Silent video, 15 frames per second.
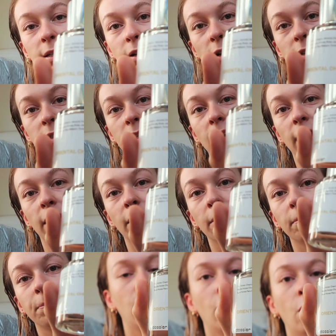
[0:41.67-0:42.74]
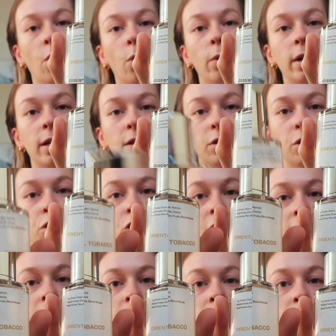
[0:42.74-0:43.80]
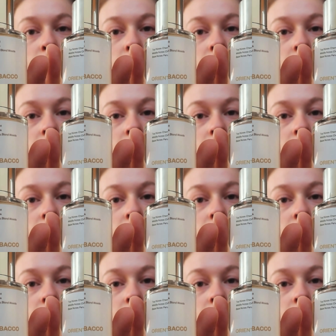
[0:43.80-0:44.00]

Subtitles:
Dossier. Oriental Cherry and